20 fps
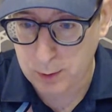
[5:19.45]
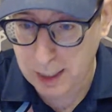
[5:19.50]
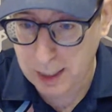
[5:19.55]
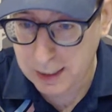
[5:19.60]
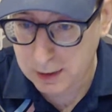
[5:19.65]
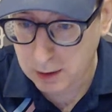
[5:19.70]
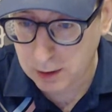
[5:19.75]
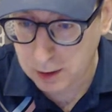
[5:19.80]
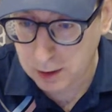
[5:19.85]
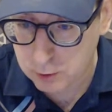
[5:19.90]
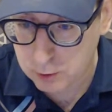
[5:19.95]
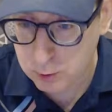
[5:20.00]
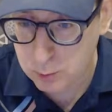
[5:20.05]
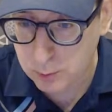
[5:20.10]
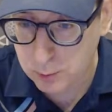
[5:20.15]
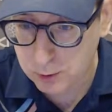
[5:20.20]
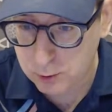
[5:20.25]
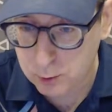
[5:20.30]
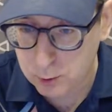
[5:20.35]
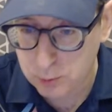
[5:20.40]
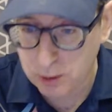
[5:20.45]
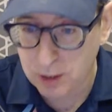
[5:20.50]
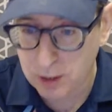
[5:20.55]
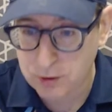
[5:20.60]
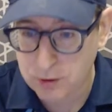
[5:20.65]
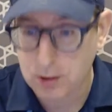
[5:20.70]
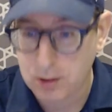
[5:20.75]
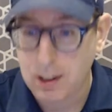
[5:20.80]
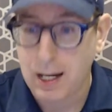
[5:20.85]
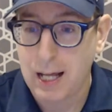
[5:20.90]
And 212
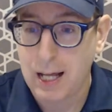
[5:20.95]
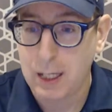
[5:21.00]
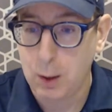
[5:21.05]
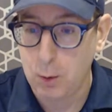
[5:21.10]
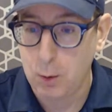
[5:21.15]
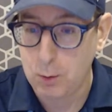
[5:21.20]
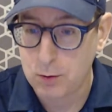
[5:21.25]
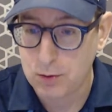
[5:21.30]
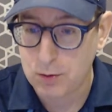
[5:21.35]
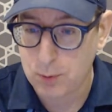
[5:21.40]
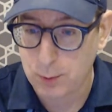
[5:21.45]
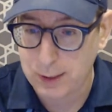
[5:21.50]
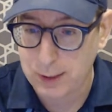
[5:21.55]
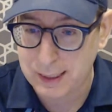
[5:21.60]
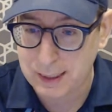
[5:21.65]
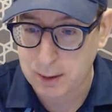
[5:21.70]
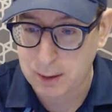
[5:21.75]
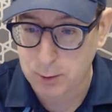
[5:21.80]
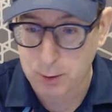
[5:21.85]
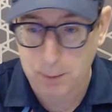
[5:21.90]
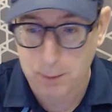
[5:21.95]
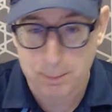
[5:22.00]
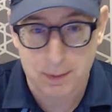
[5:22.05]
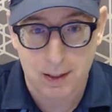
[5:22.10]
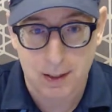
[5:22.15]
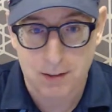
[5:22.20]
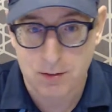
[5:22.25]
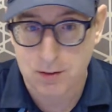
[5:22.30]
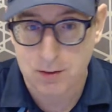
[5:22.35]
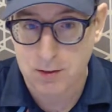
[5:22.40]
Roger, hello, Sawadee Krub,
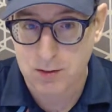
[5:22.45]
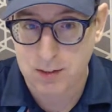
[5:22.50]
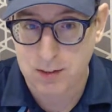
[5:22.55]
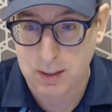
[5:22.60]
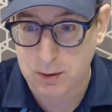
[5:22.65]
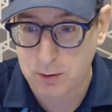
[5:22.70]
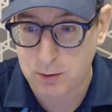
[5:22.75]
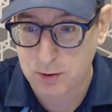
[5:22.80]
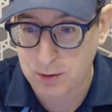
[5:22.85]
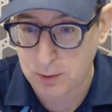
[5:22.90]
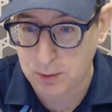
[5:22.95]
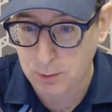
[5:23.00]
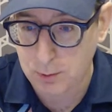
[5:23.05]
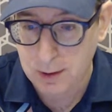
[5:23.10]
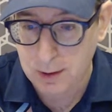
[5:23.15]
nice to see you too.